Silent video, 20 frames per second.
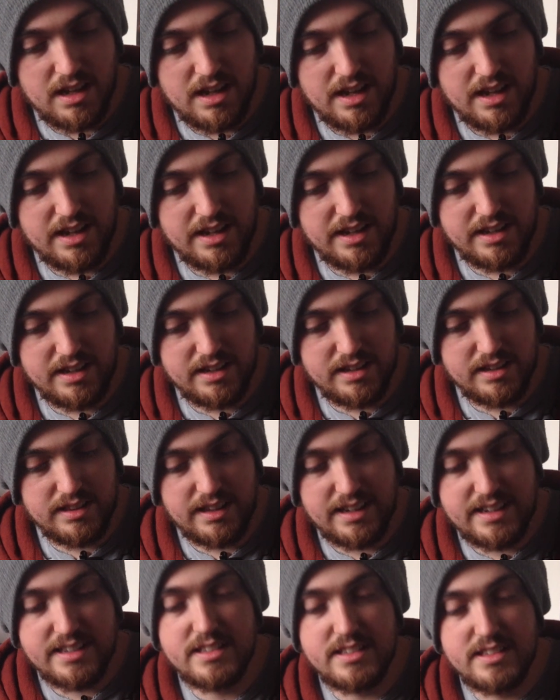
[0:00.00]

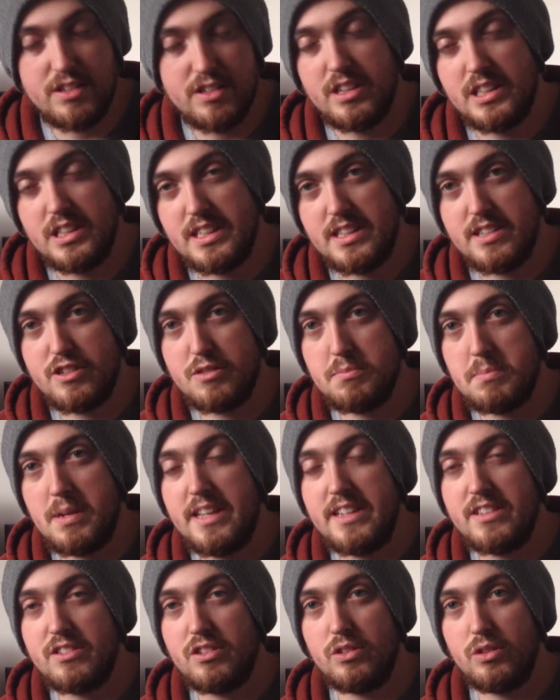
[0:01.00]
Like I said earlier, this is
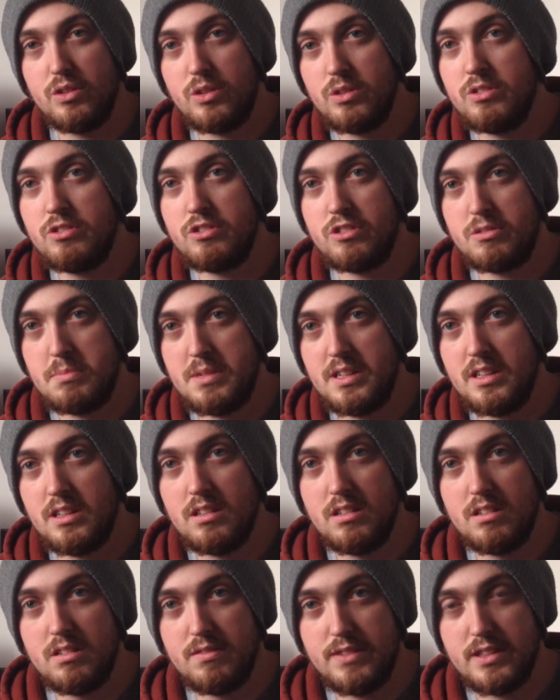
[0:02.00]
based on a 100mm
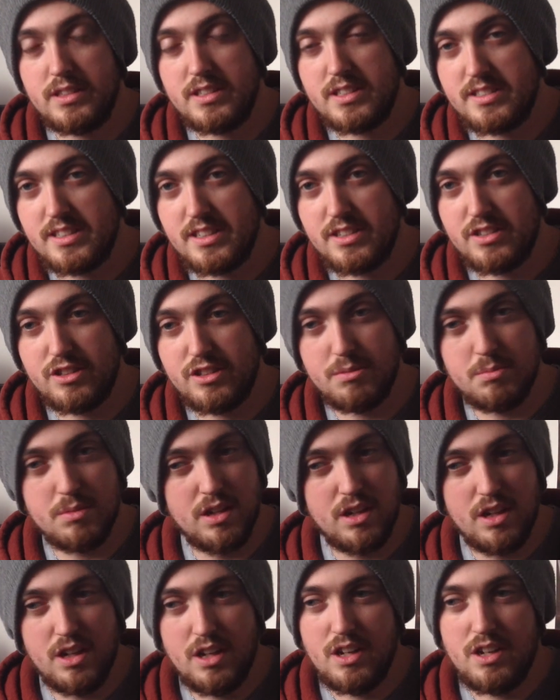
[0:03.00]
filter system,
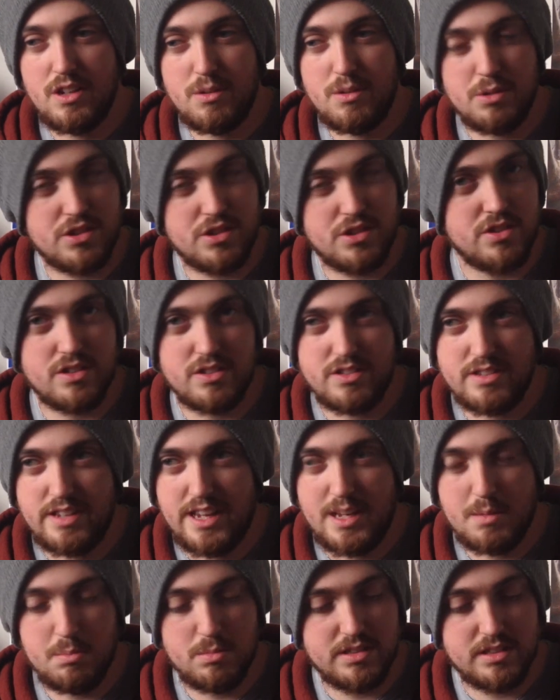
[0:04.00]
which is the
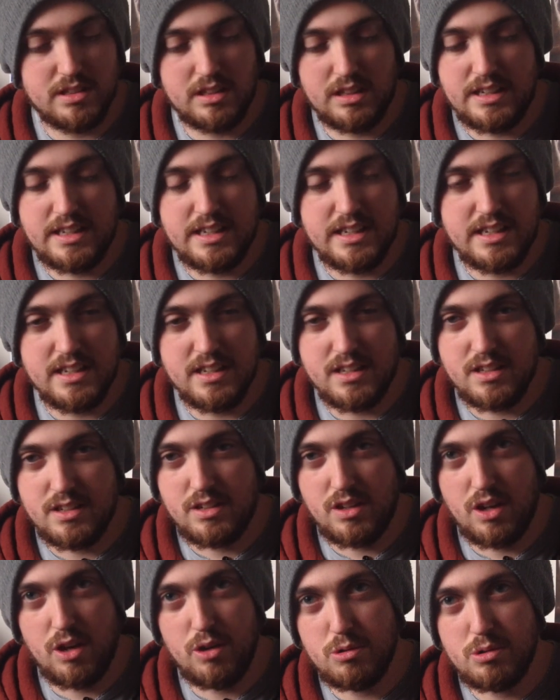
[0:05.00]
same as Lee,
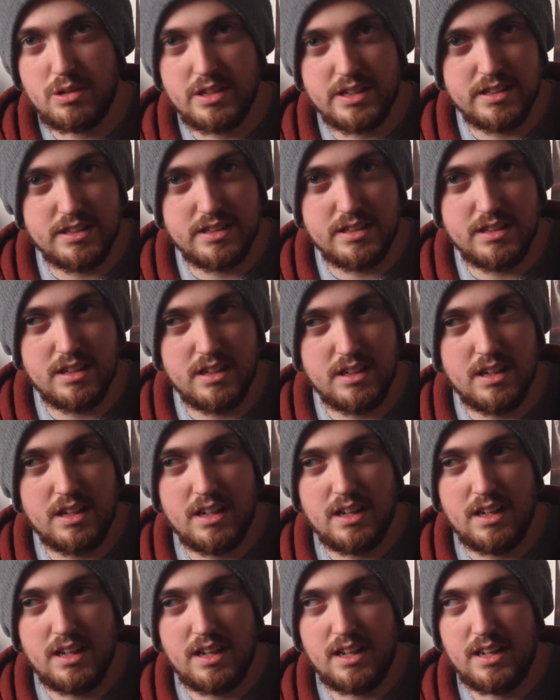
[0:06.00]
Koken,
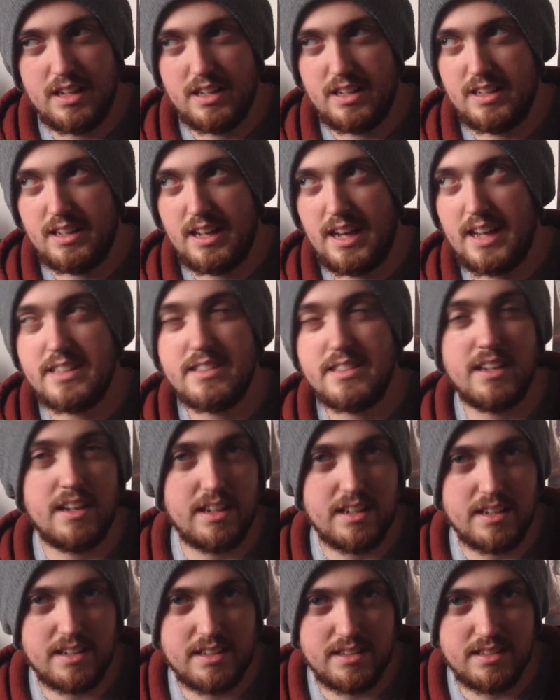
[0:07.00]

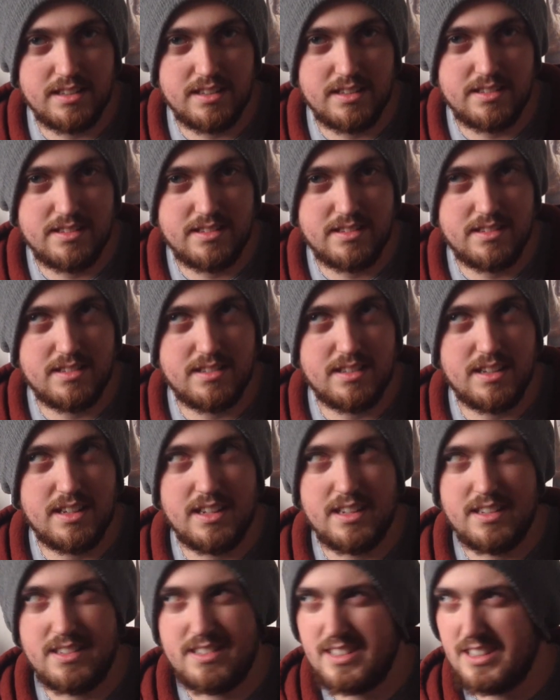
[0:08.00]
High-Tech,
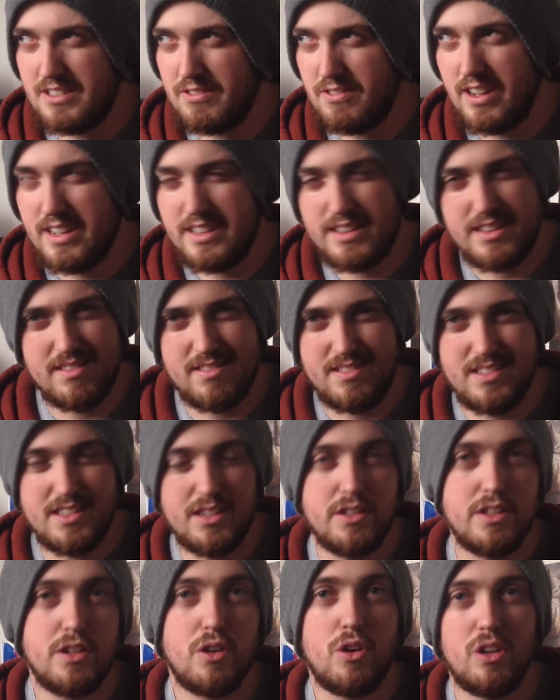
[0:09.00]
Stingray. You know,
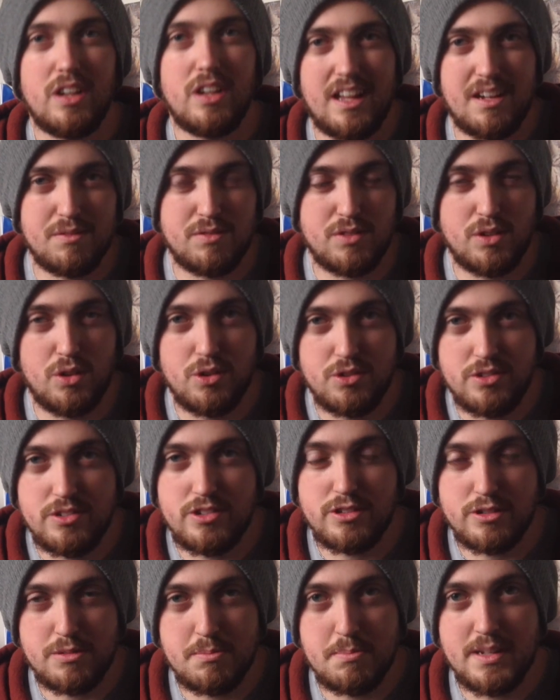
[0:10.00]
they all have the
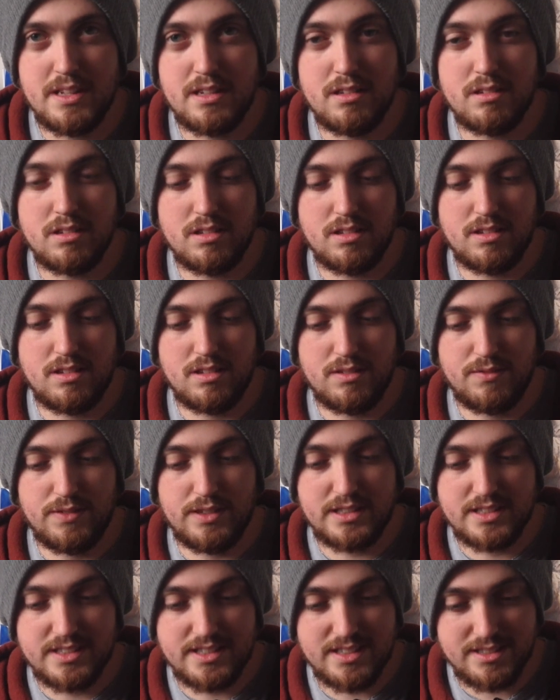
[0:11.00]
100mm
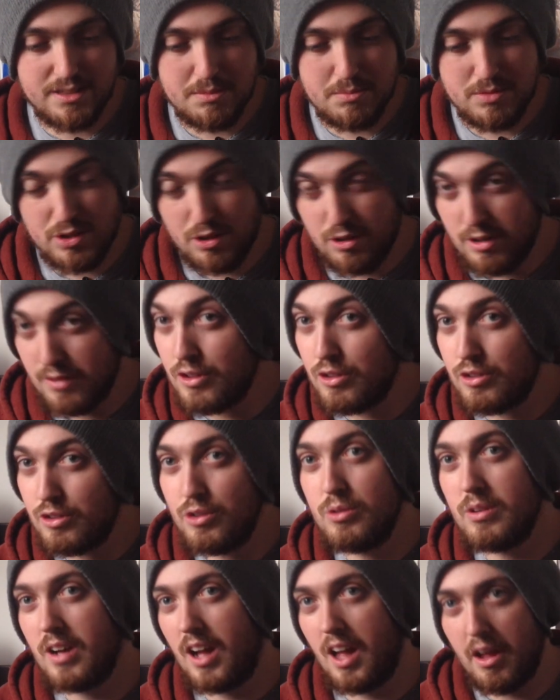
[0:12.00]
filter system. So if you
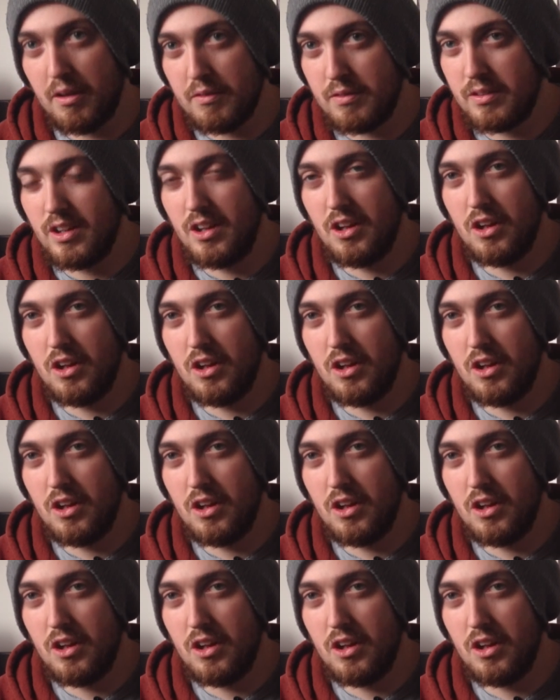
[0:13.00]
do have